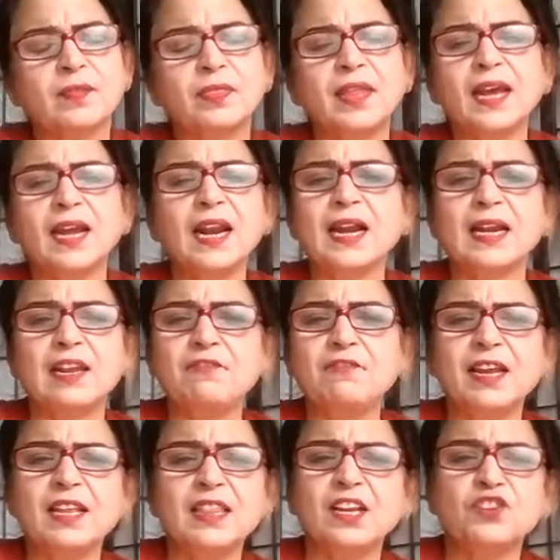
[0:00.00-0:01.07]
they are not
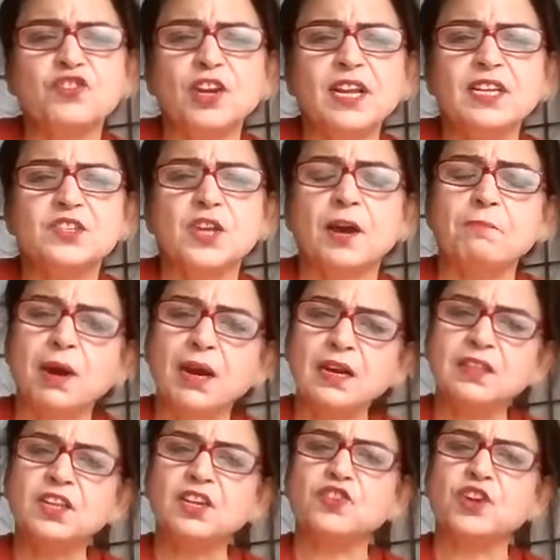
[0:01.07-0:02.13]
living in the trees among
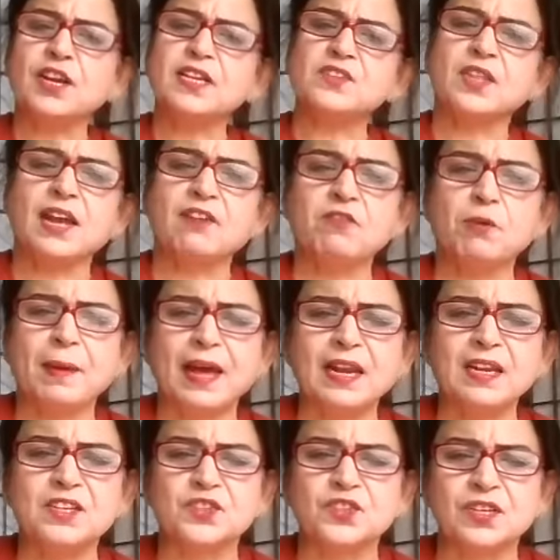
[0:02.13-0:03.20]
the trees they have a
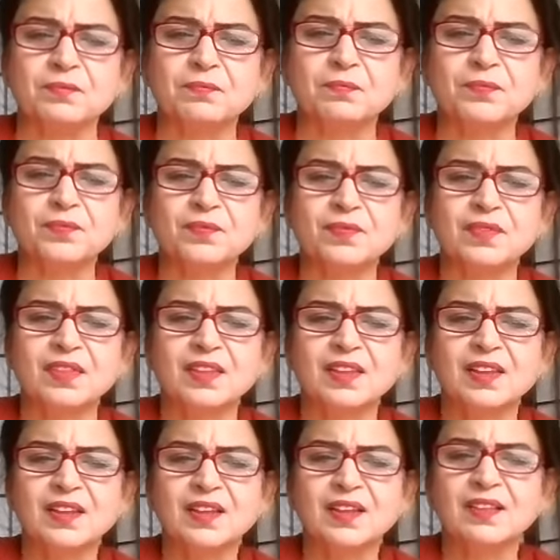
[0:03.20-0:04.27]
palace
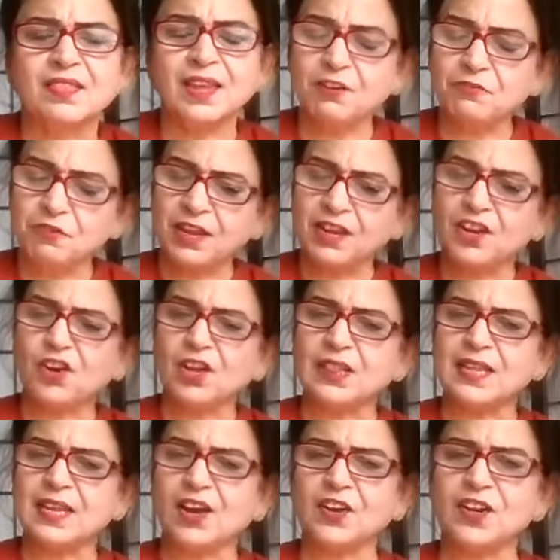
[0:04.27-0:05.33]
they are wearing
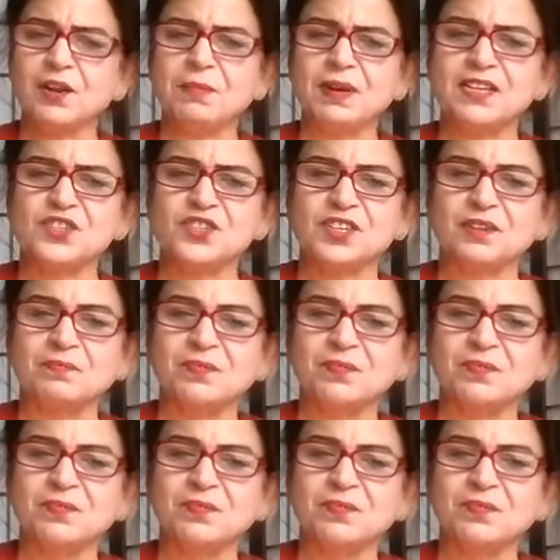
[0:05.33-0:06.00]
all the ornaments